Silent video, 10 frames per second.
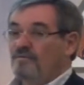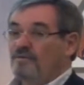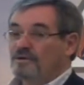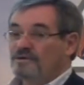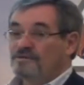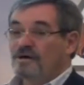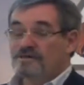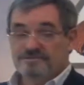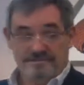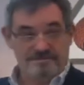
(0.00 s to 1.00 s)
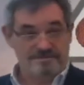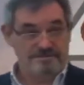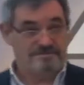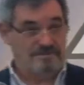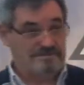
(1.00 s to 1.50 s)
Well, our sons
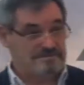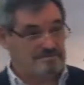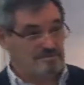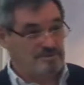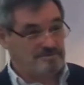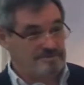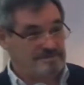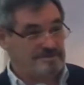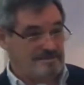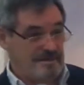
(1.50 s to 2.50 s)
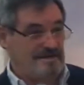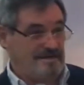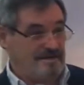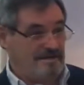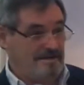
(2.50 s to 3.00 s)
and daughters will be
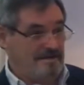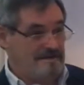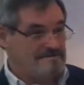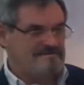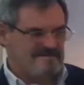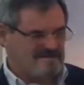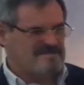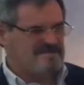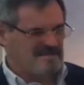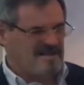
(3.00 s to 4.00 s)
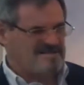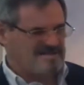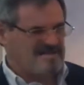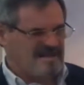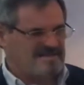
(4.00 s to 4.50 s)
saying things
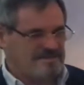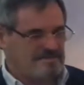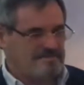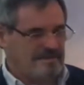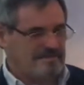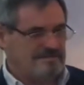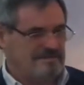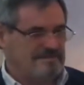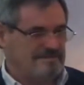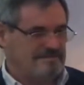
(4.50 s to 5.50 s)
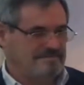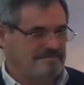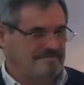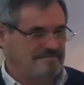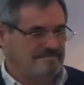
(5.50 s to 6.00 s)
like that to us,
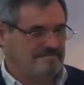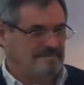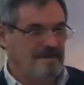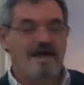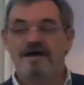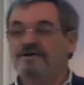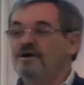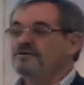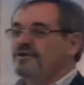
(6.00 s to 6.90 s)
and our